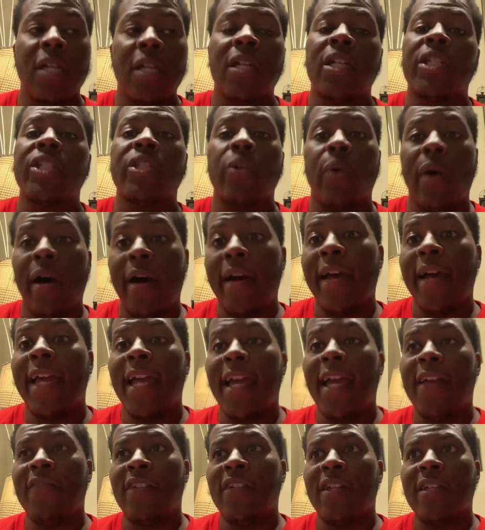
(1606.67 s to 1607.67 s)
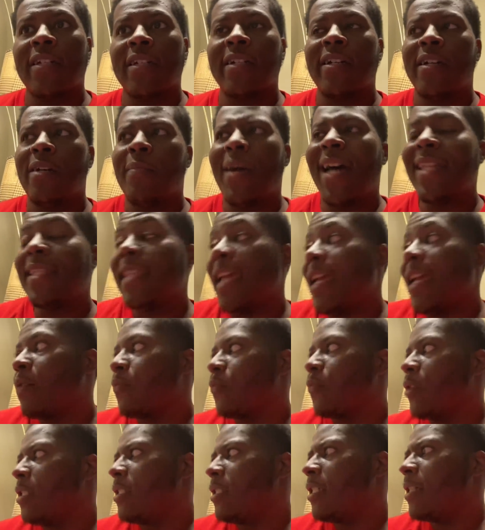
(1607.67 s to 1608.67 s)
So I'll have it come. I think
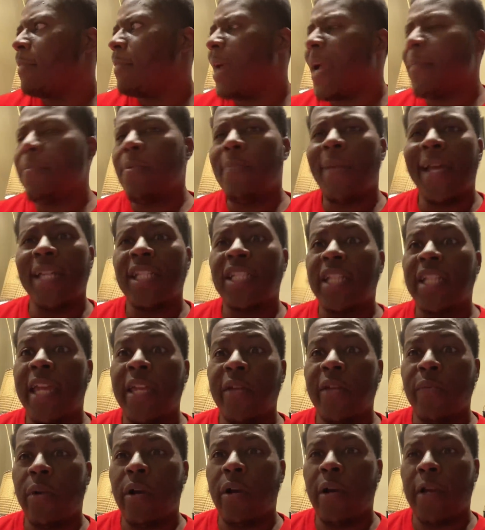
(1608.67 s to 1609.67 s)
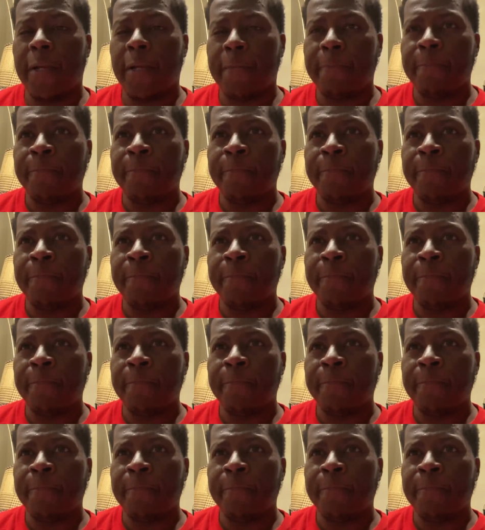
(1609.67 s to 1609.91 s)
really maybe by January,